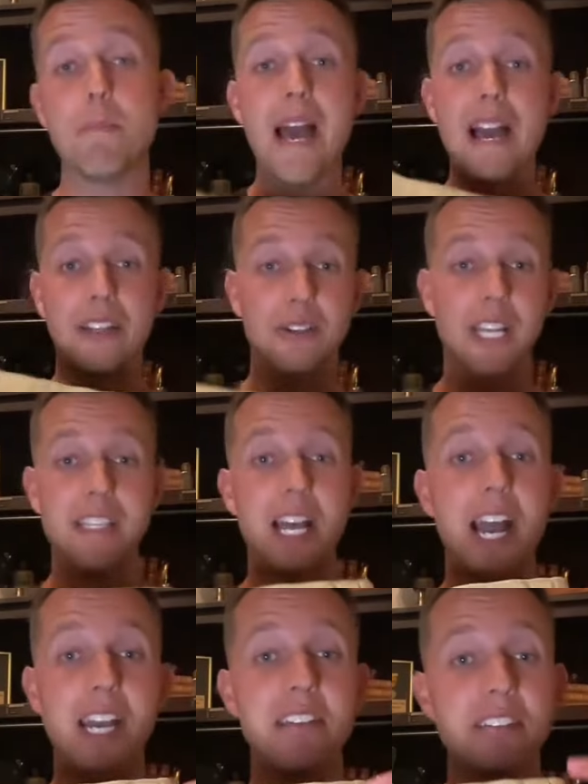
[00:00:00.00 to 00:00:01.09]
back. They're like the
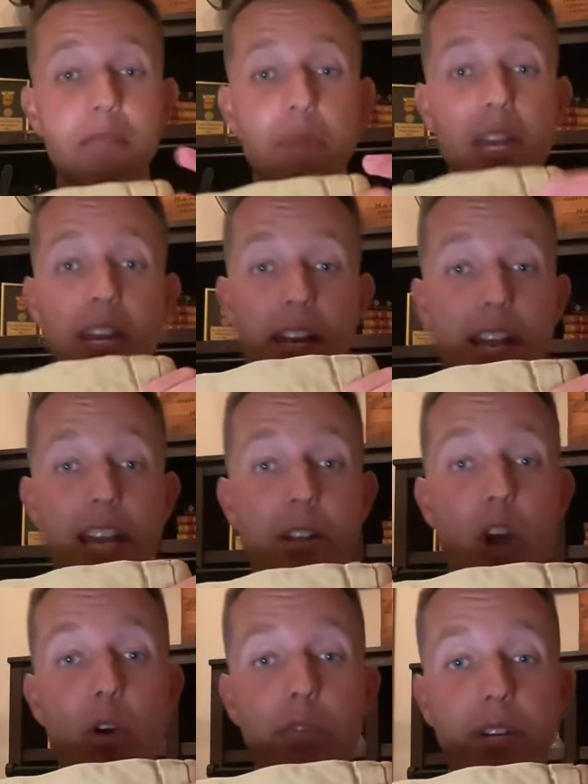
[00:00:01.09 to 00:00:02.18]
highest they've been in
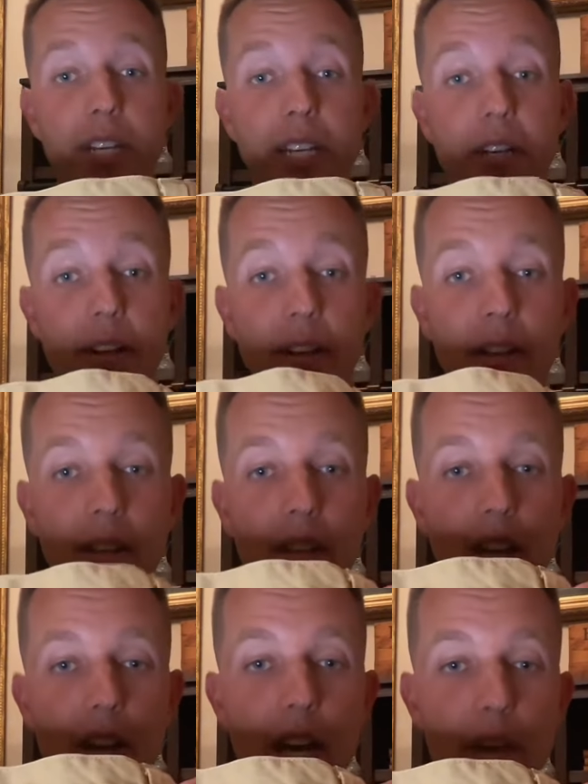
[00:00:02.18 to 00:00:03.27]
over a year.
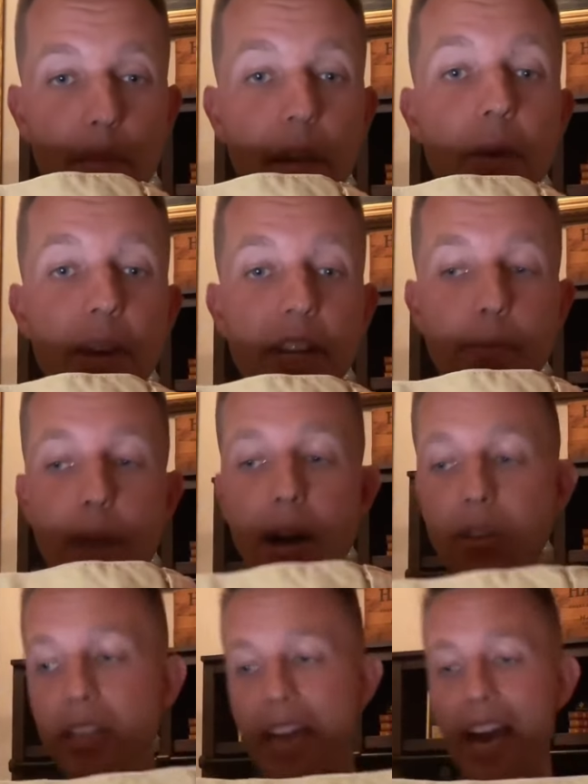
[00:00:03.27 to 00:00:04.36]
But anyways,
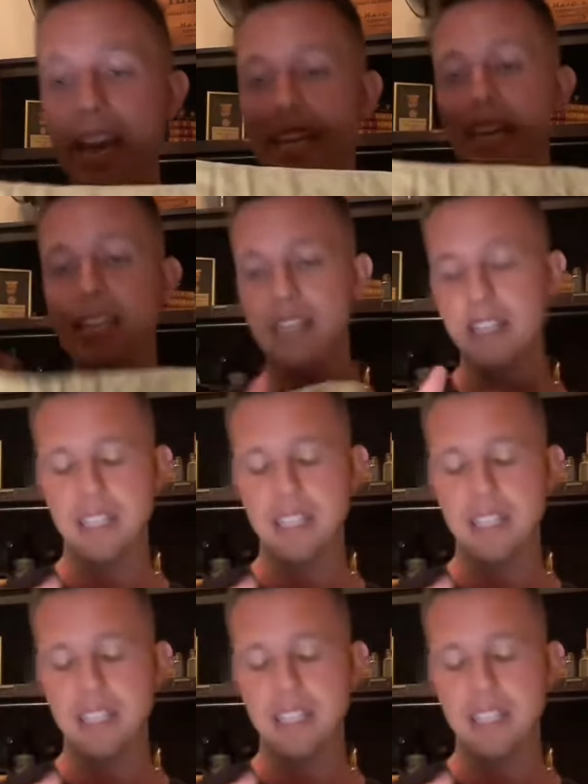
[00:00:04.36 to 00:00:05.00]
Mountain Khaki